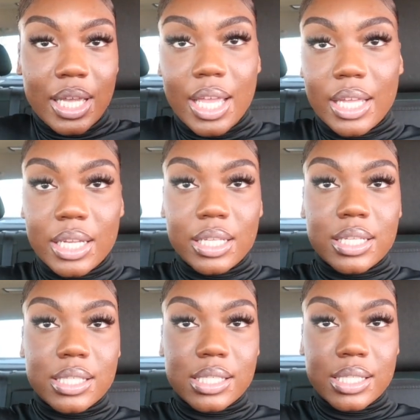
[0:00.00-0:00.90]
And then
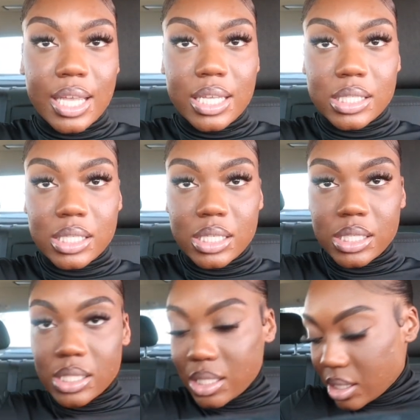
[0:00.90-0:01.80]
this is Daisy's.
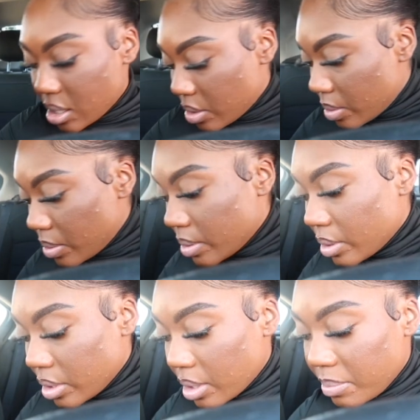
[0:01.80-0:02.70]
So
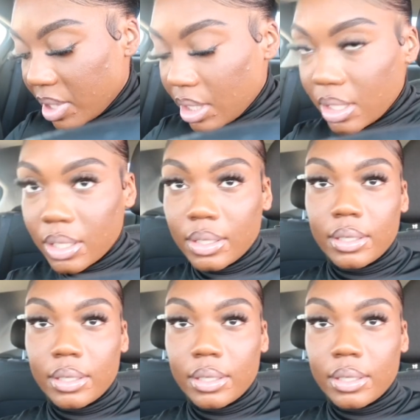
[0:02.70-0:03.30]
let me,